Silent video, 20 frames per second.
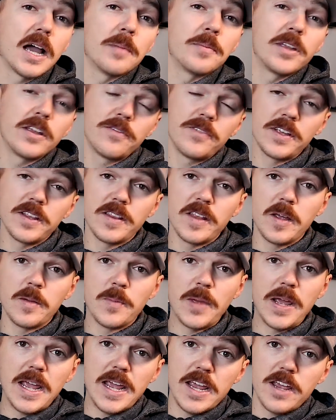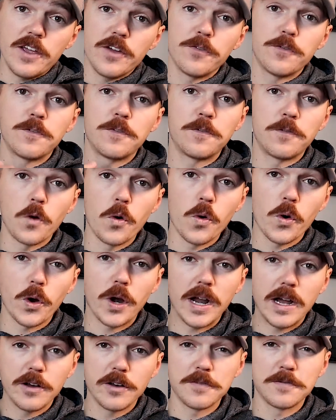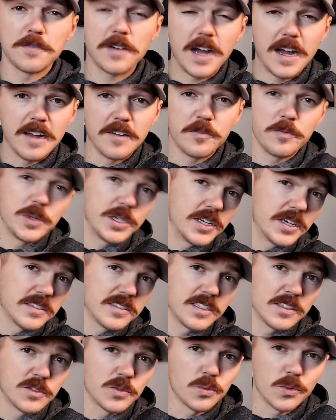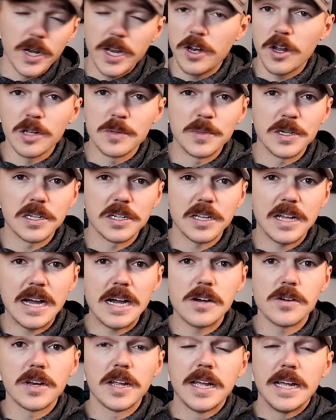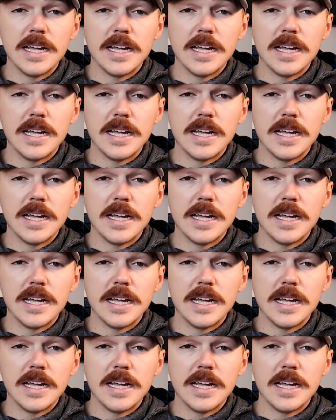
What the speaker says: I'm giving them a 4 out of 5 because it's right on McLeod.